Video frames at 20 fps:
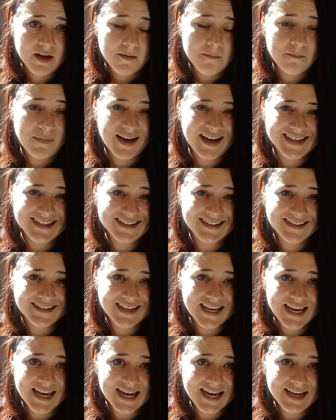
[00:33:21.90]
by
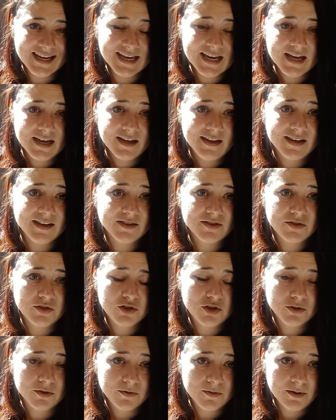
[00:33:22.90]
seeing his
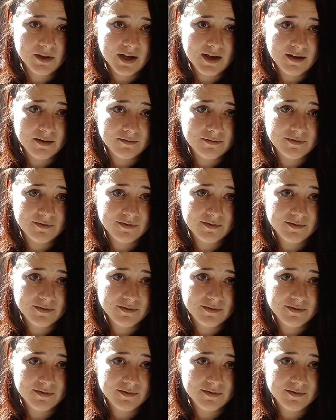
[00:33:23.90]
true love